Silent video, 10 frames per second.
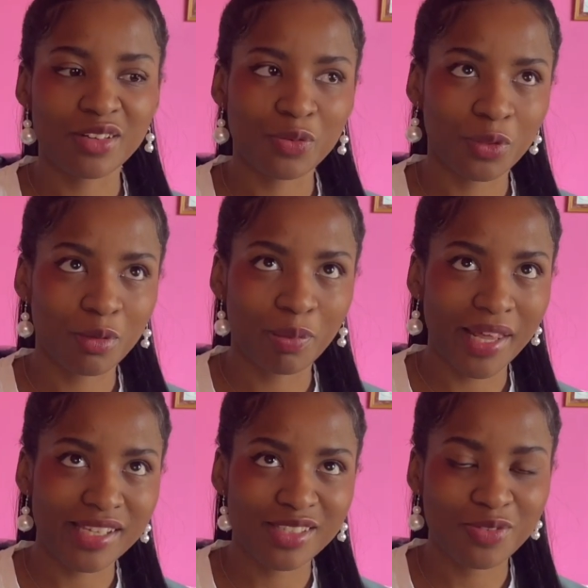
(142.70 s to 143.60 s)
for the
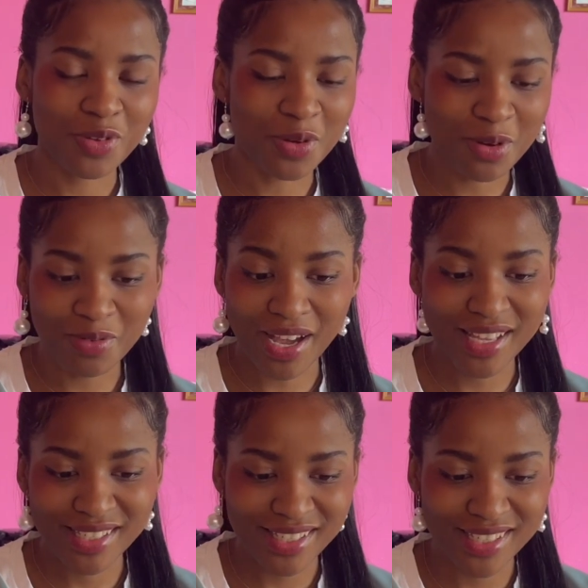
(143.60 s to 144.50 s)
blessed few of
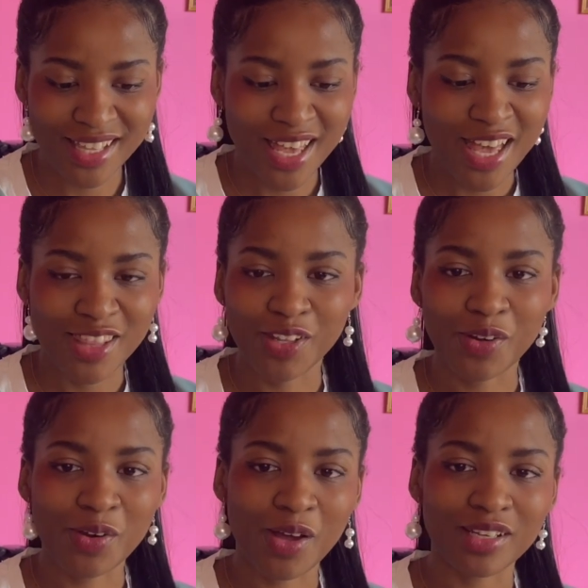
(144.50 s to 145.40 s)
us that are
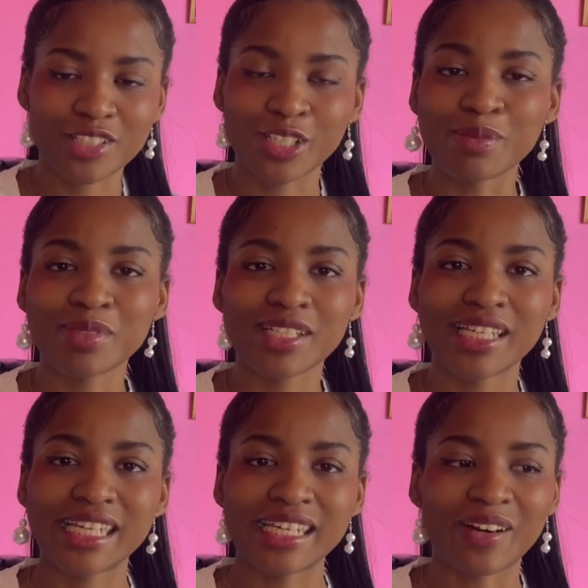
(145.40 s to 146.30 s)
not
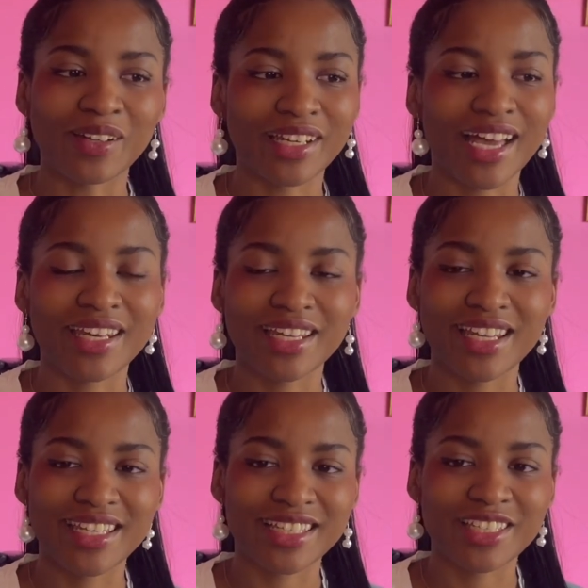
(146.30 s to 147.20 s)
terminally online and
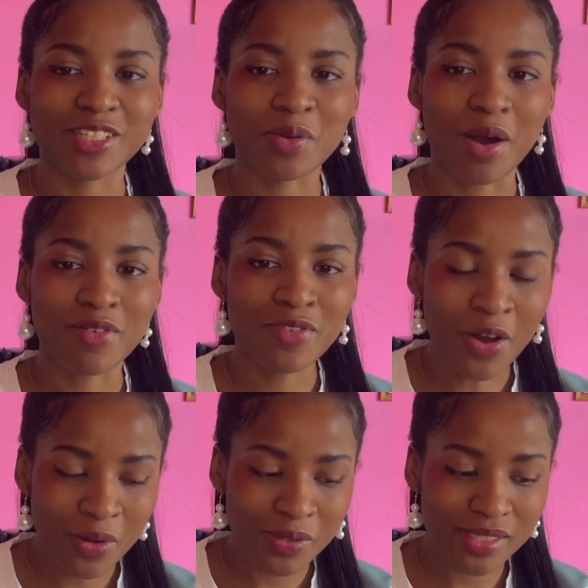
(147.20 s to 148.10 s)
addicted to our
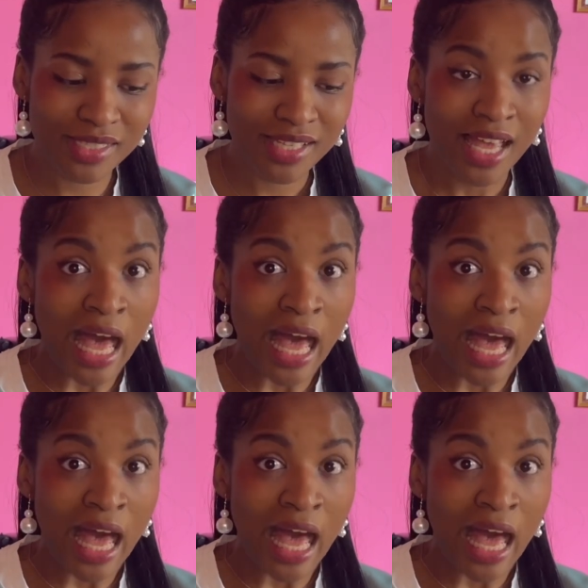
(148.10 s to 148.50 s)
phones,